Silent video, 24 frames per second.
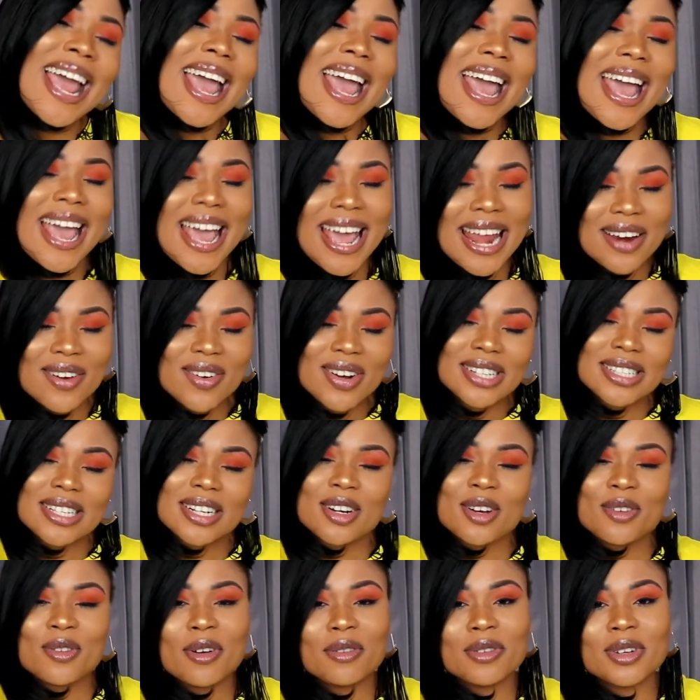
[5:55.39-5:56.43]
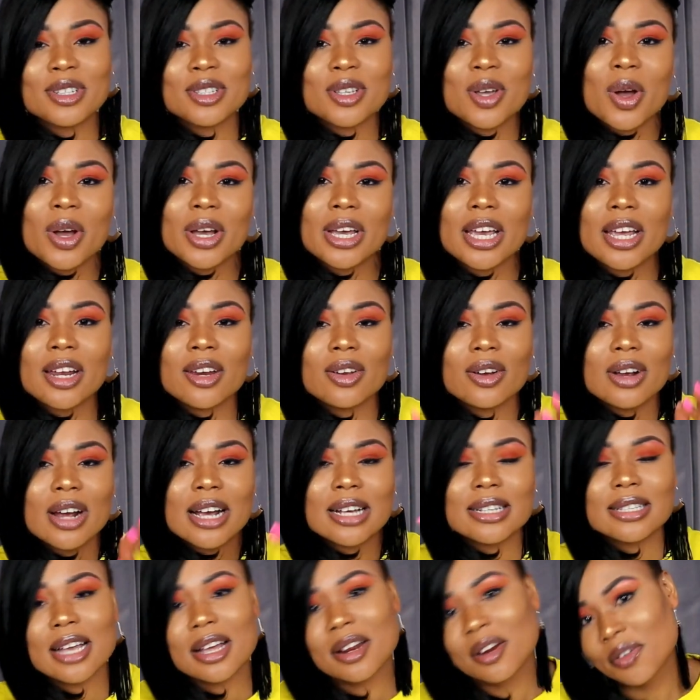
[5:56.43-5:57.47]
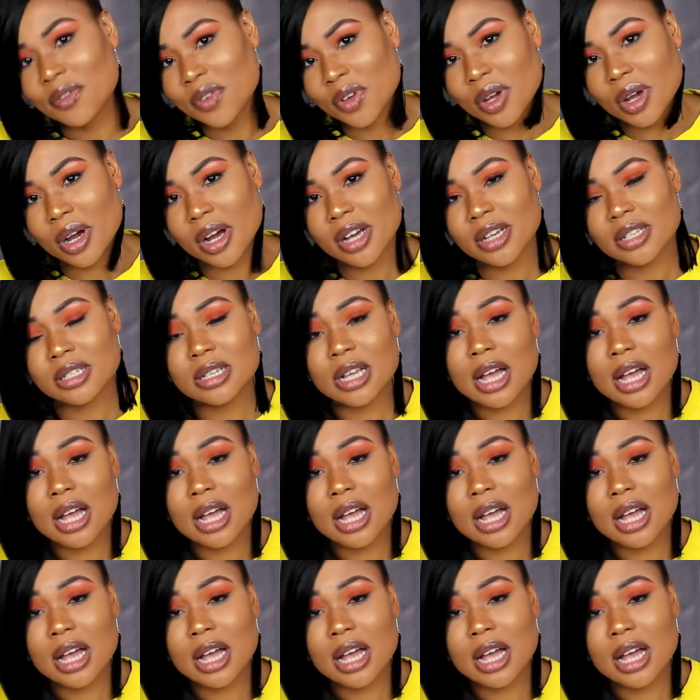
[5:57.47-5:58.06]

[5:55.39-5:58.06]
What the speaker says: Anyways, enough of the talking, you guys. I love you guys.